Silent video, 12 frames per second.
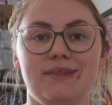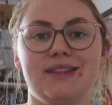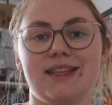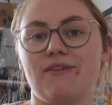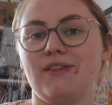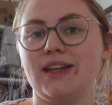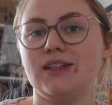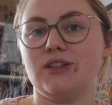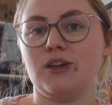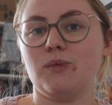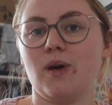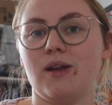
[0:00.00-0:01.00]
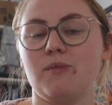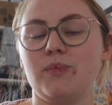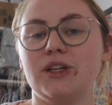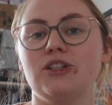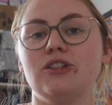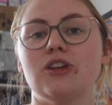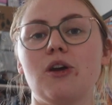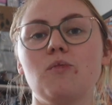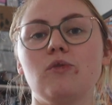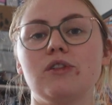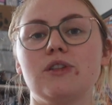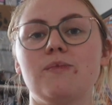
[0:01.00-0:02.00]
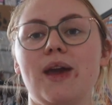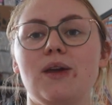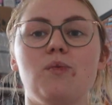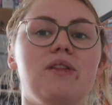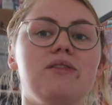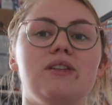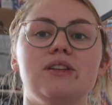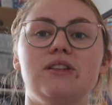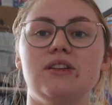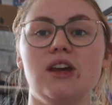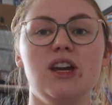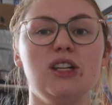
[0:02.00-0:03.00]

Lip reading: definitely do one, because you don't want to make one that's